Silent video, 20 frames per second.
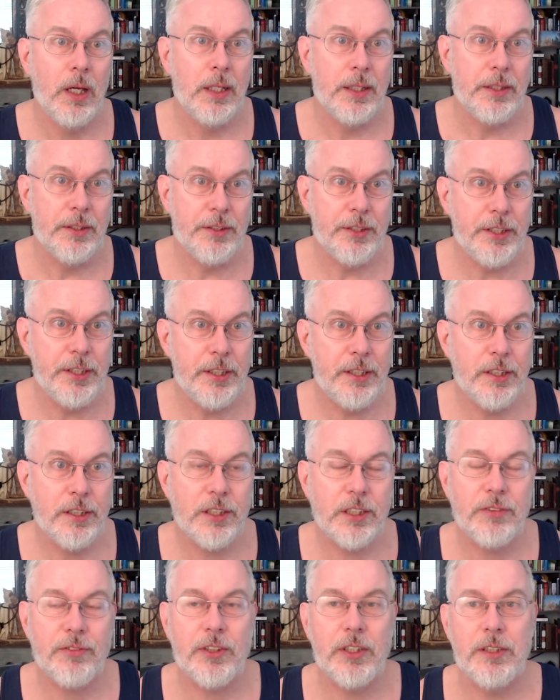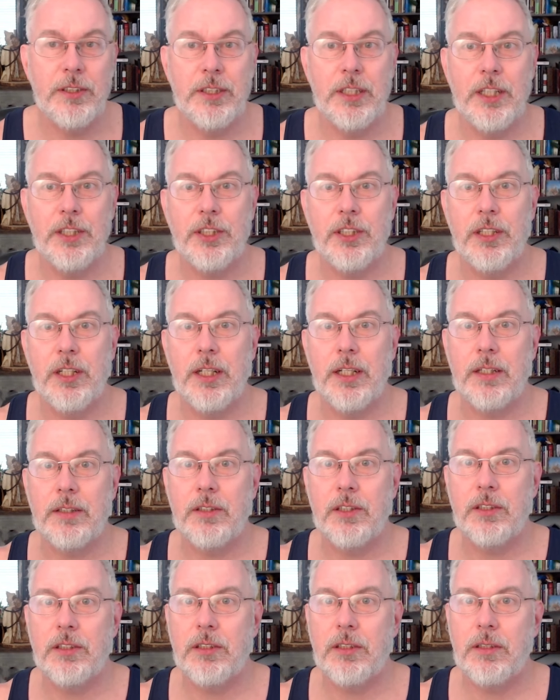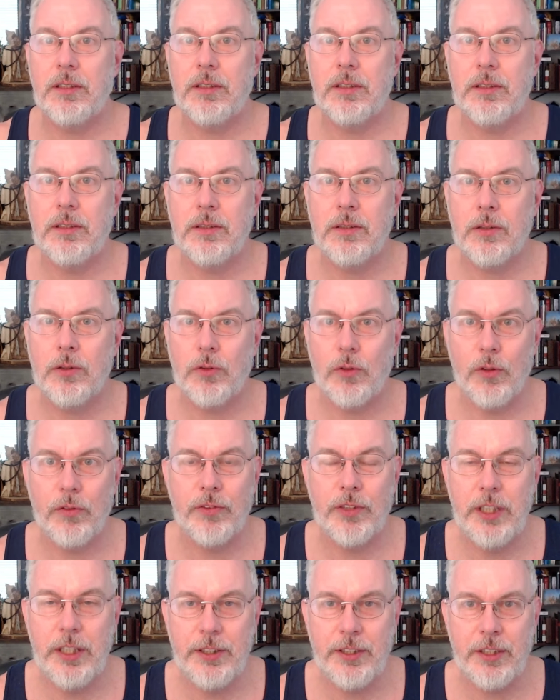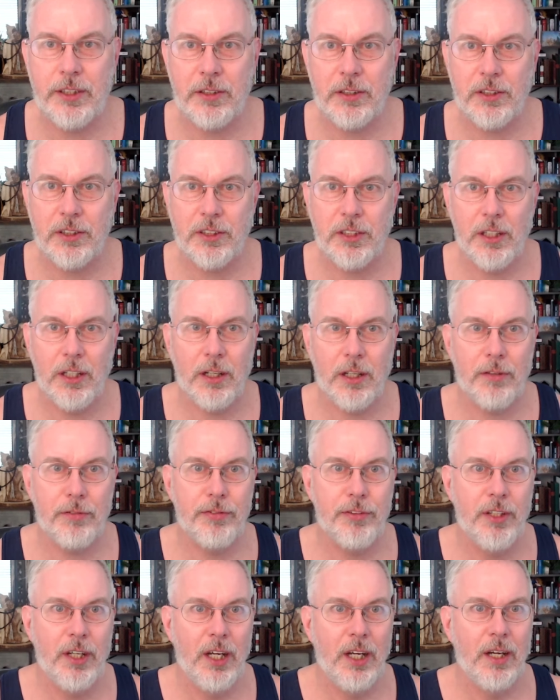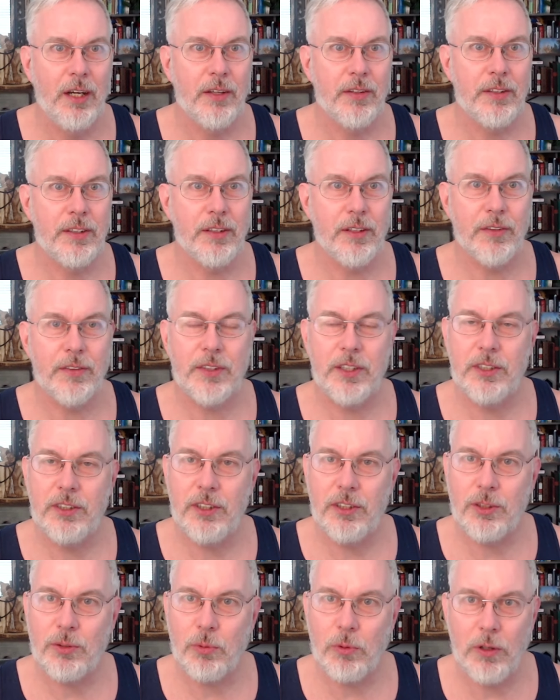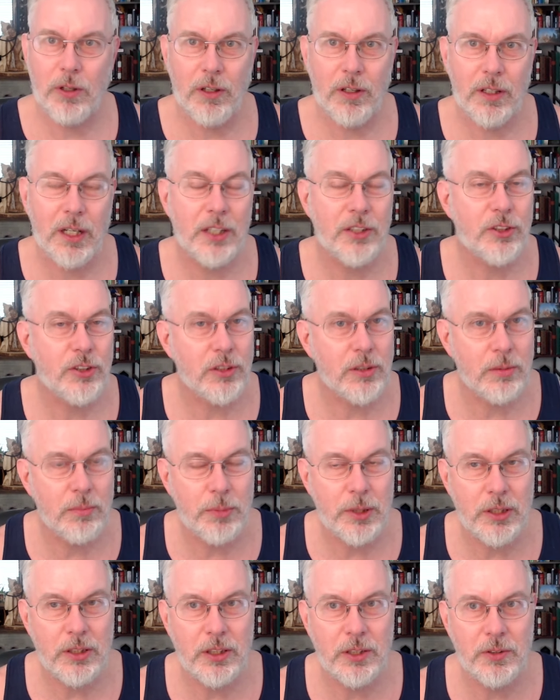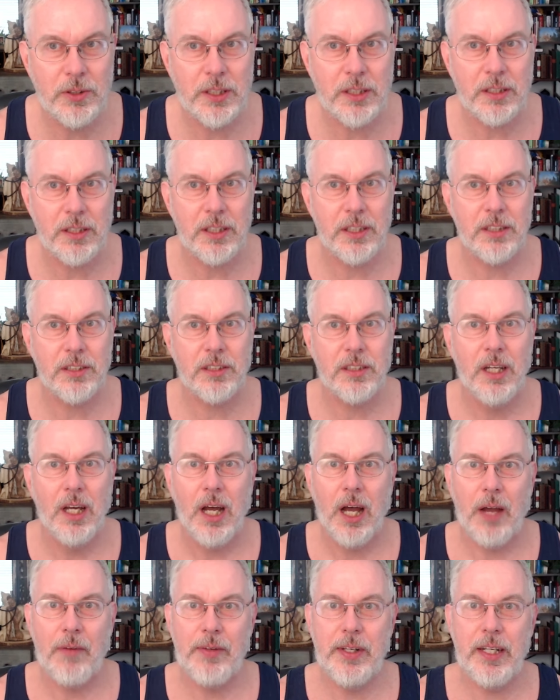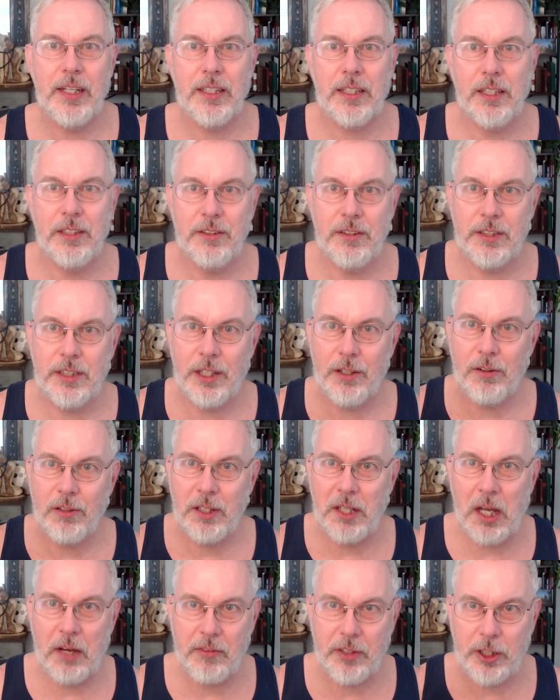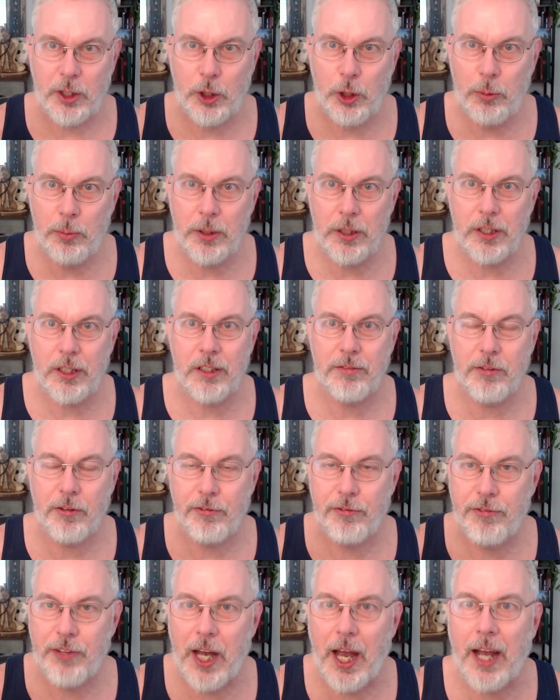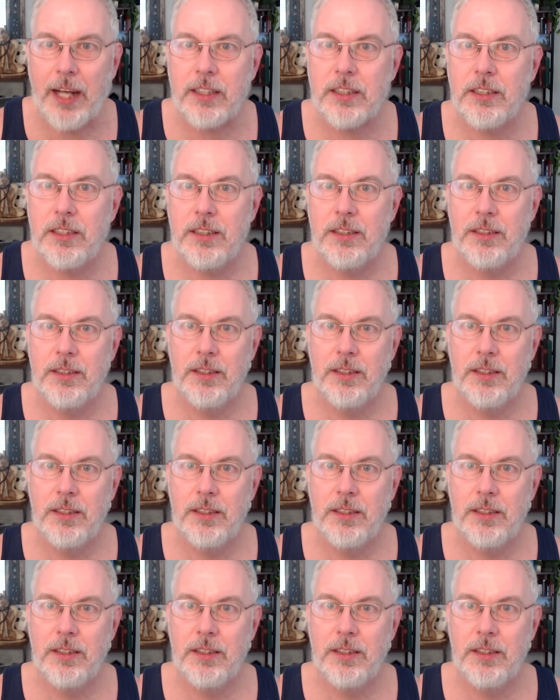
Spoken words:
Years of conditioning, just sort of teaching yourself, you know, this is wrong, I shouldn't be doing this. I mean, it can generally have a cumulative effect.